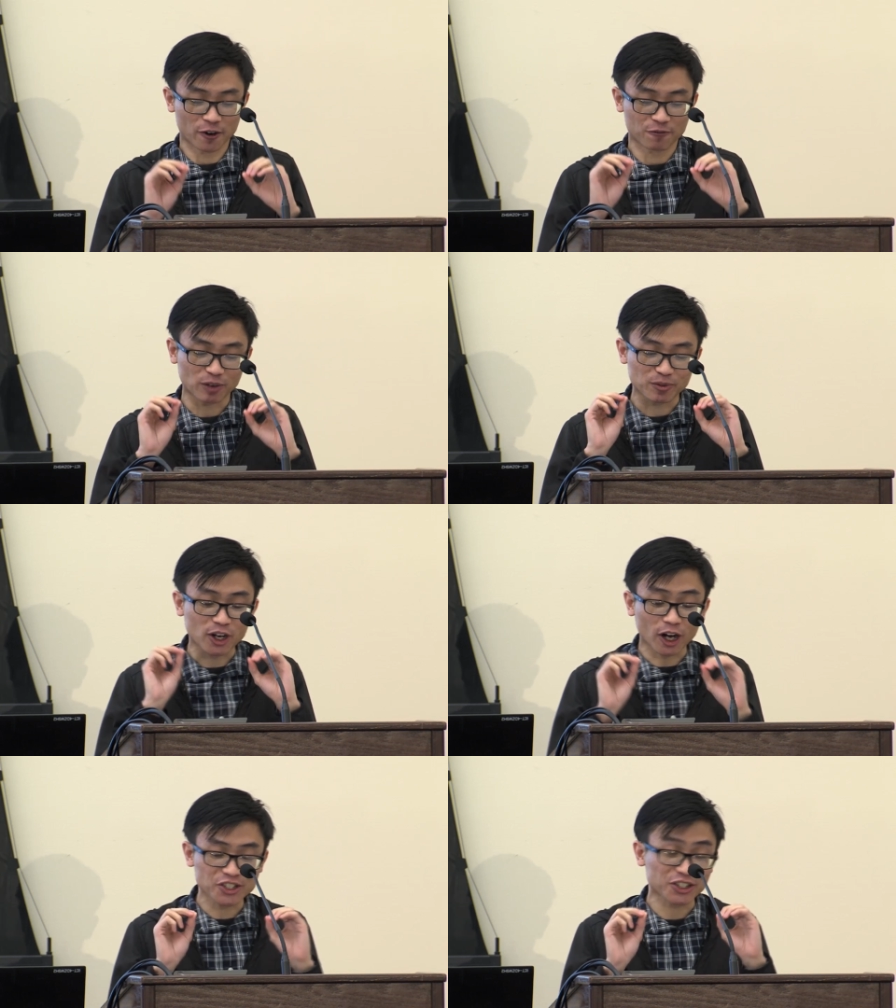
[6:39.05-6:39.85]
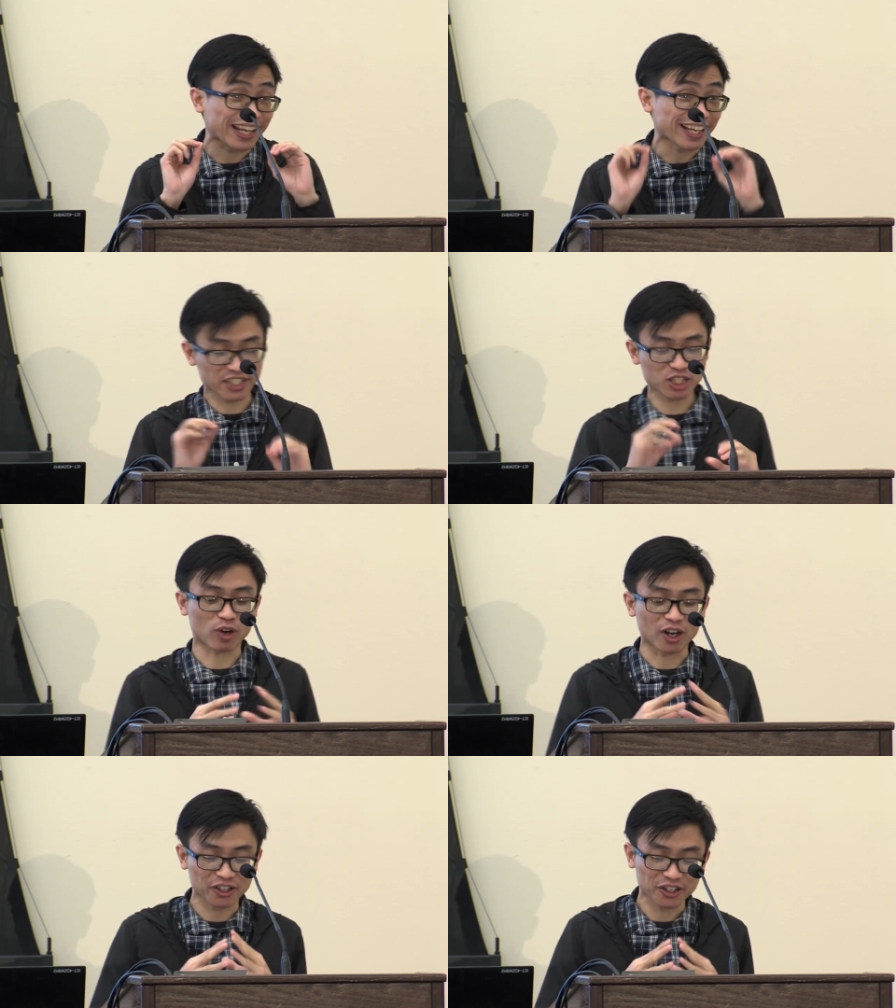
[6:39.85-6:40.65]
From Dr. Andy
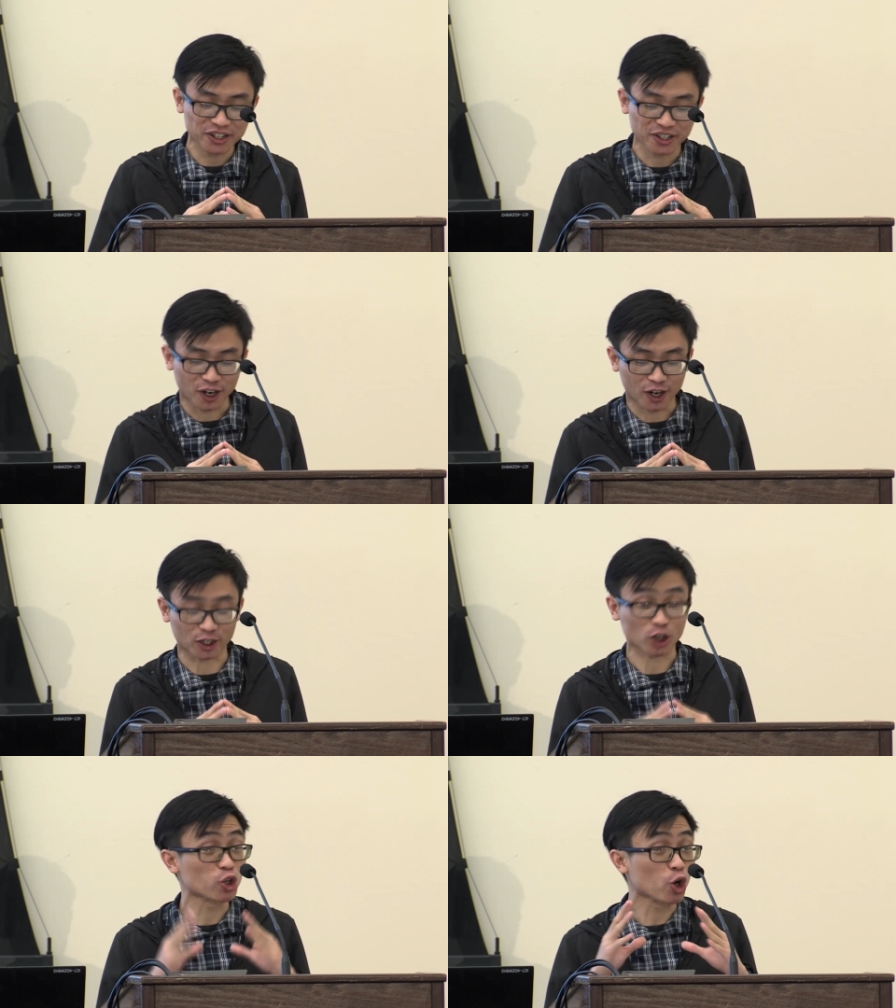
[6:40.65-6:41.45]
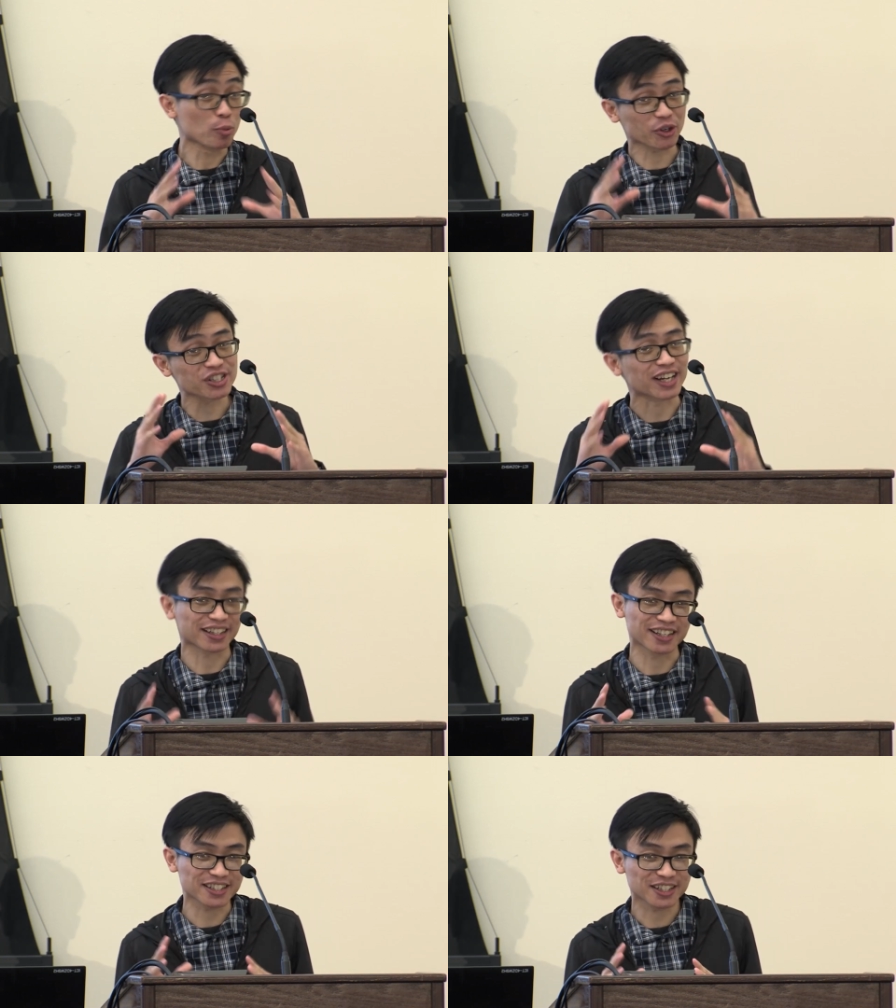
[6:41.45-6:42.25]
Walker on October
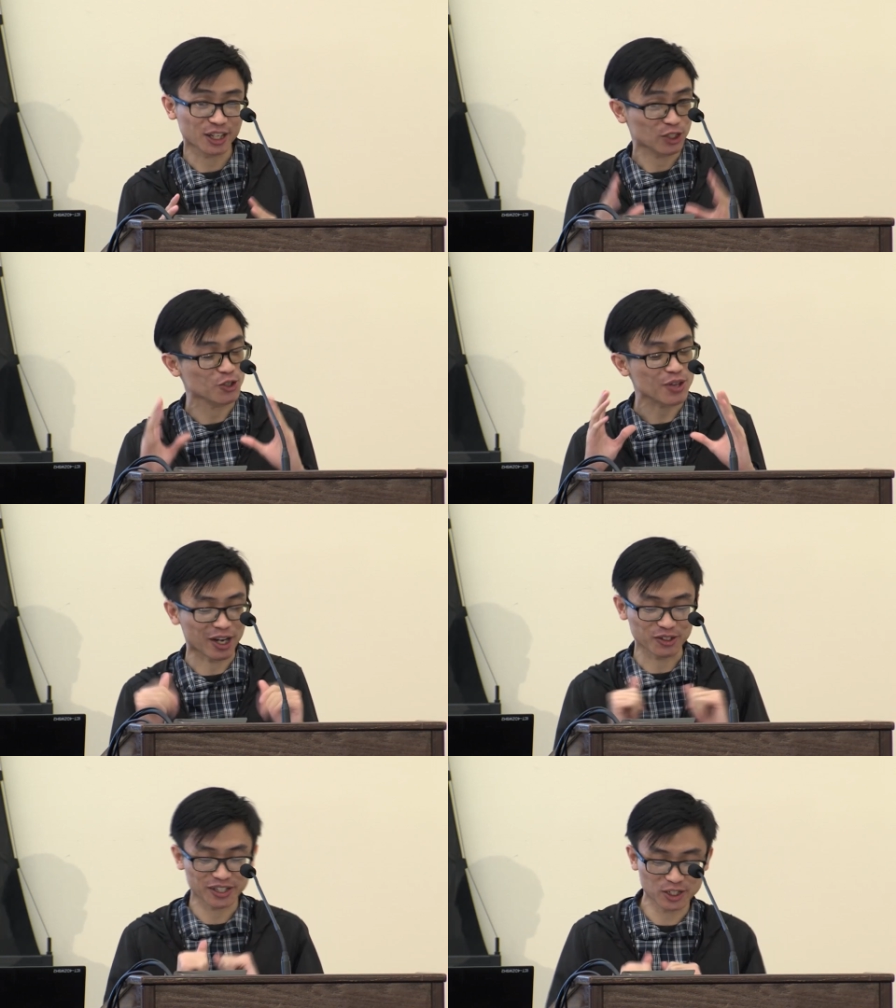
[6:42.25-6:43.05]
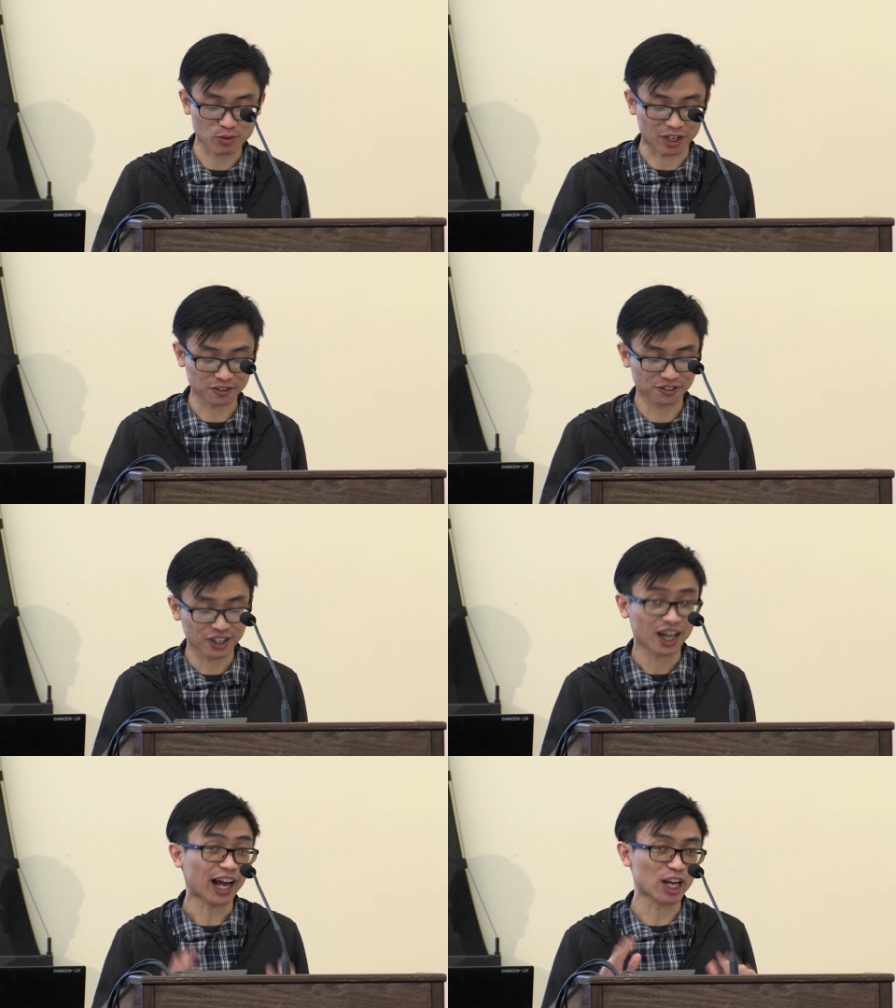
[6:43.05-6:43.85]
2nd, 2012,
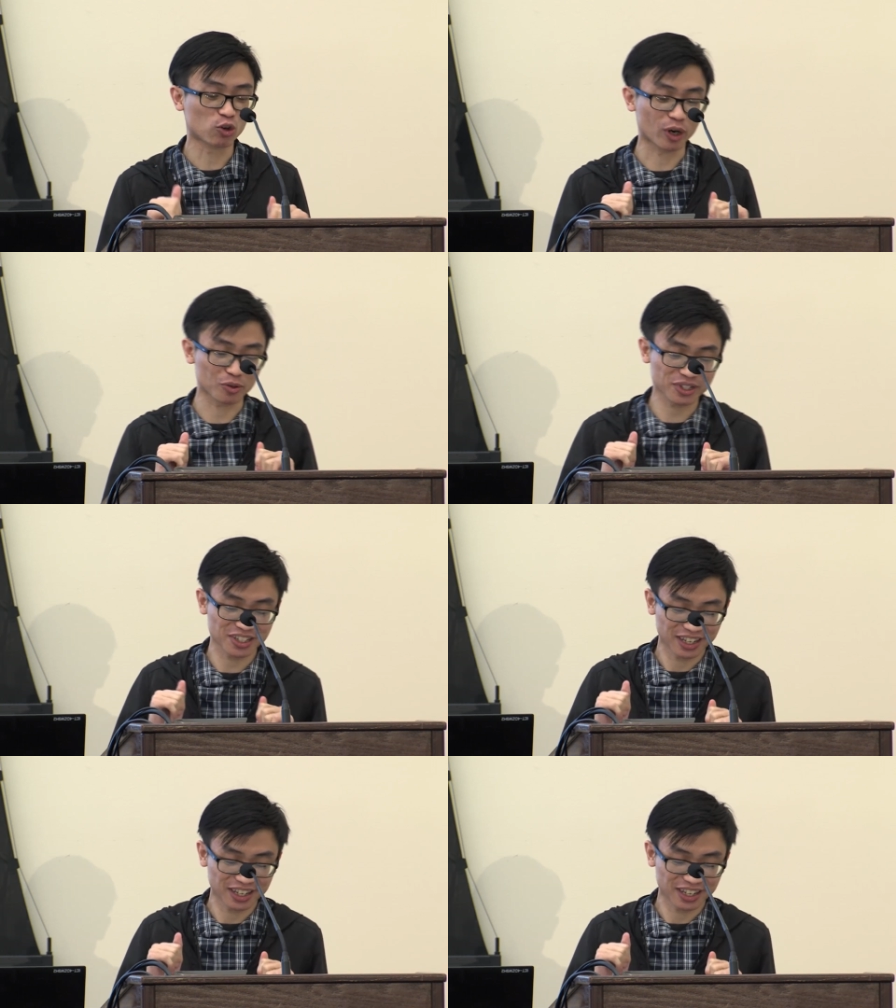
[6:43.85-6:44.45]
I quote,